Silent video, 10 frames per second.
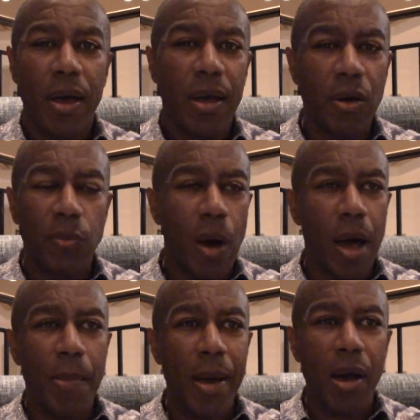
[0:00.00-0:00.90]
He goes, well,
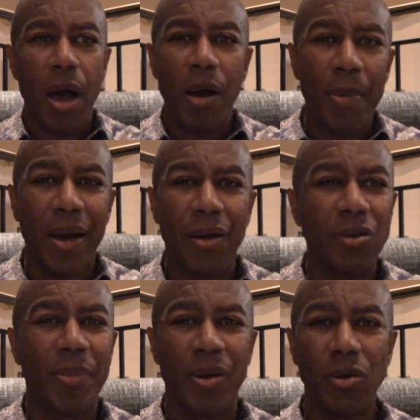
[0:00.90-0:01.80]
how am I gonna iron my
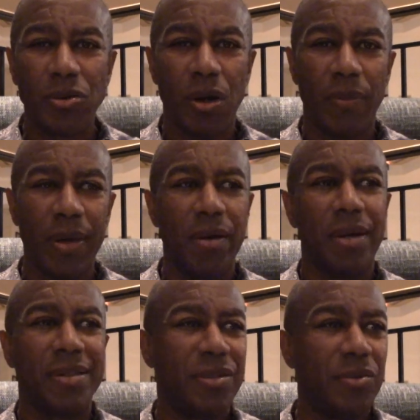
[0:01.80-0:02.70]
clothes? My clothes are all wrinkled.
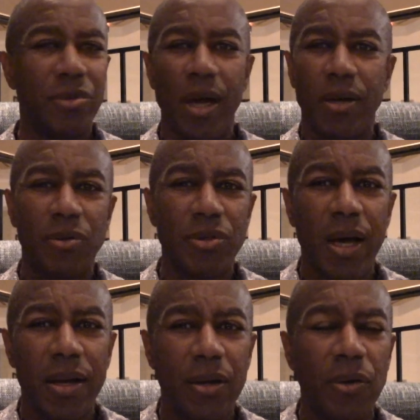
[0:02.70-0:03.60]
I said, dude, you got to do what you
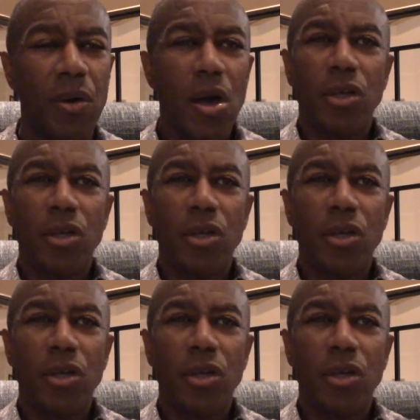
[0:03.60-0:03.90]
got to do.